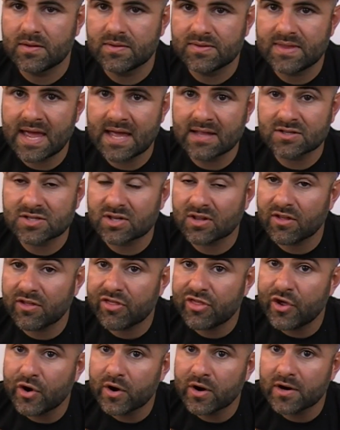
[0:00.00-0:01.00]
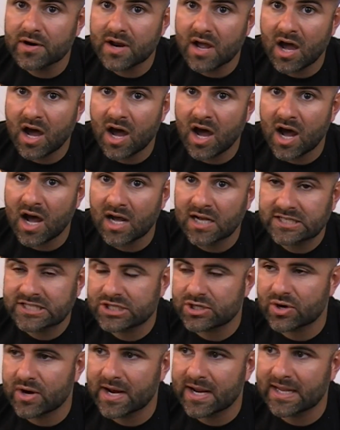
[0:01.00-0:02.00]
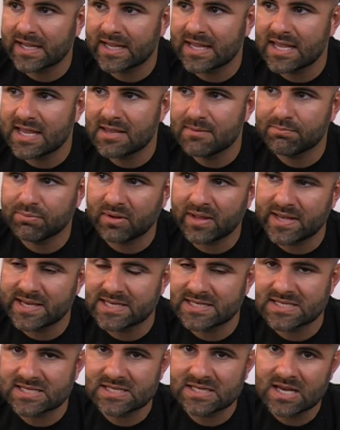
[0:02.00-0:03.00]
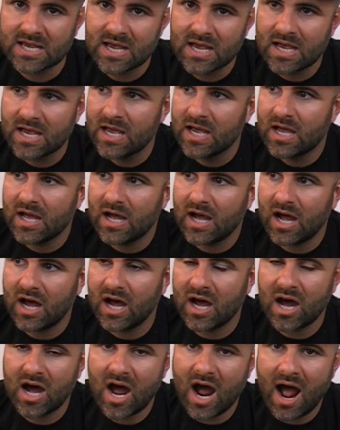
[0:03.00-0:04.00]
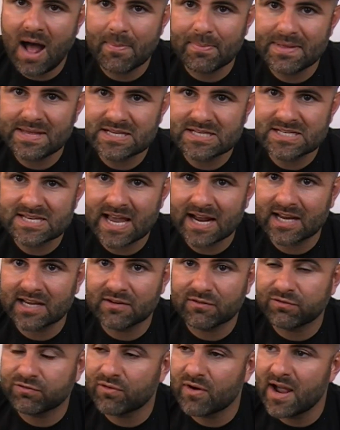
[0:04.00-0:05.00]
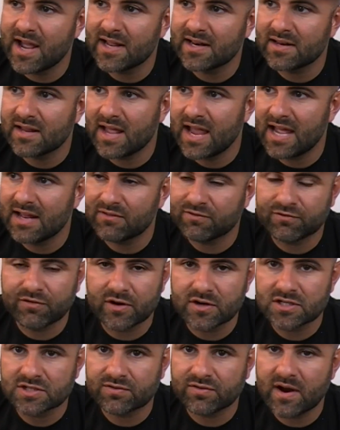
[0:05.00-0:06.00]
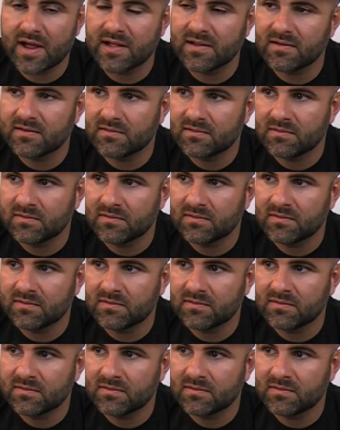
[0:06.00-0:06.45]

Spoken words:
then to the 3rd string he plays on the 2nd fret and 1st fret.